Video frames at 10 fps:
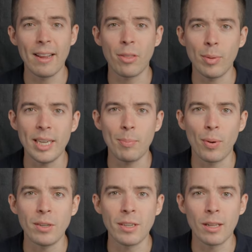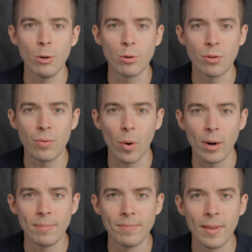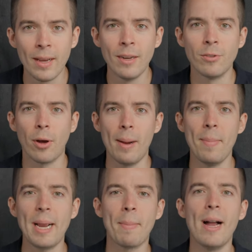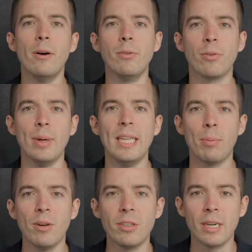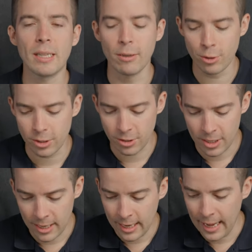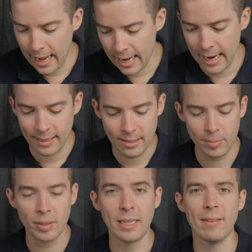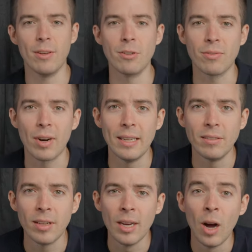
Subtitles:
I 3D print enclosures for. So I make my own 3D printed enclosures and I typically give those to friends.